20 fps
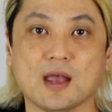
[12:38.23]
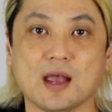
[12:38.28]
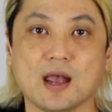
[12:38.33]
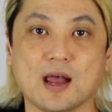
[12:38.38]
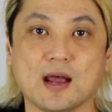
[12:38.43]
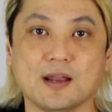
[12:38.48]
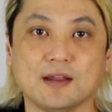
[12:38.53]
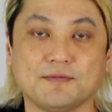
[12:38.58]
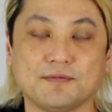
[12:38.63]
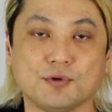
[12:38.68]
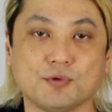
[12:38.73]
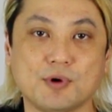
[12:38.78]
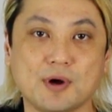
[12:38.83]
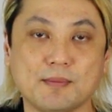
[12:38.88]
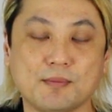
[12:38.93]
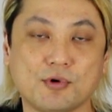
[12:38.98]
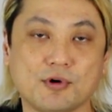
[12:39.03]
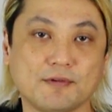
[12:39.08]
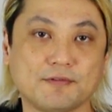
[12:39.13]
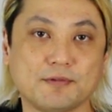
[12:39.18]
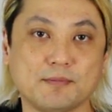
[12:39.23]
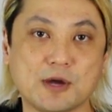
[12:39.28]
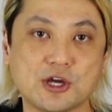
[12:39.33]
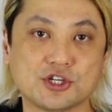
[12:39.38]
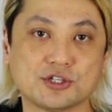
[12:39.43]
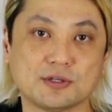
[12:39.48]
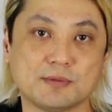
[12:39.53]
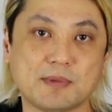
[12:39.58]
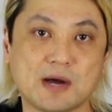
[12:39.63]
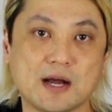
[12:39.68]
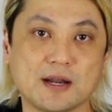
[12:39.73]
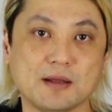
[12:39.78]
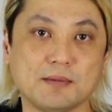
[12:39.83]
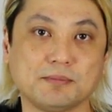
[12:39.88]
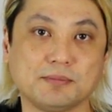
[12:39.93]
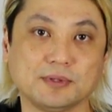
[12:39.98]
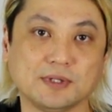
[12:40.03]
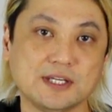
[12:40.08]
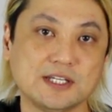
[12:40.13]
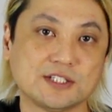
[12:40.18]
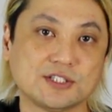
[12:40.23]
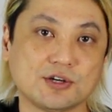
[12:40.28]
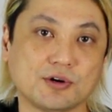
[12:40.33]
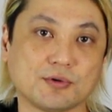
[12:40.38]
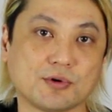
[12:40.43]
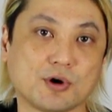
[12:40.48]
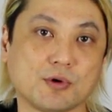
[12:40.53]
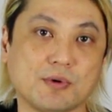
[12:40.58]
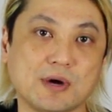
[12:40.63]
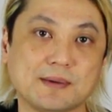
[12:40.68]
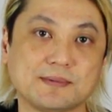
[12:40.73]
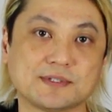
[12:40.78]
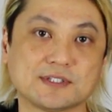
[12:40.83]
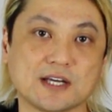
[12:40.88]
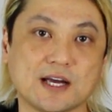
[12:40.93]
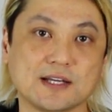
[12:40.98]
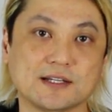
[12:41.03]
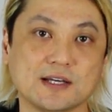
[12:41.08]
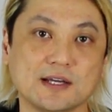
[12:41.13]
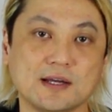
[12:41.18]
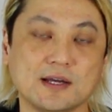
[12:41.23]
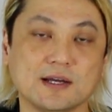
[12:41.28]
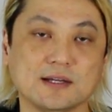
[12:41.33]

And if you want more information about it, please go to our website,